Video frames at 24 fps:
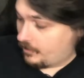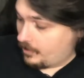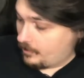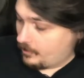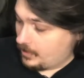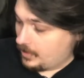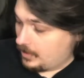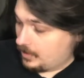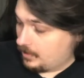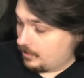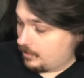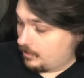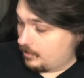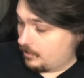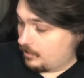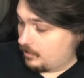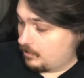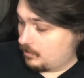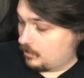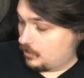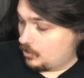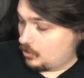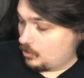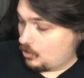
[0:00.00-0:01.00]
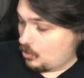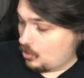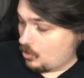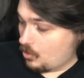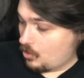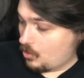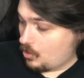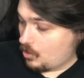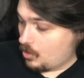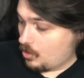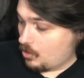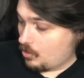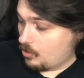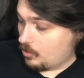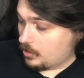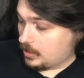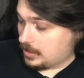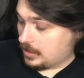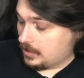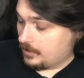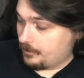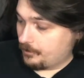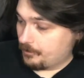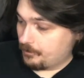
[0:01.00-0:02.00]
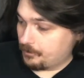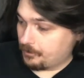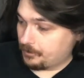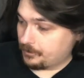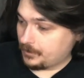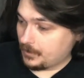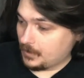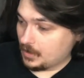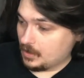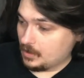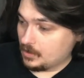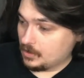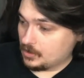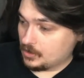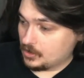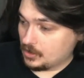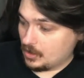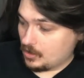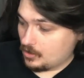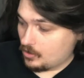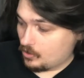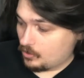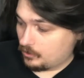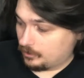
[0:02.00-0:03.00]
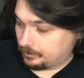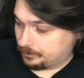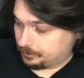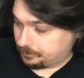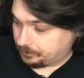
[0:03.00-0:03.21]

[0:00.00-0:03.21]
the oak. So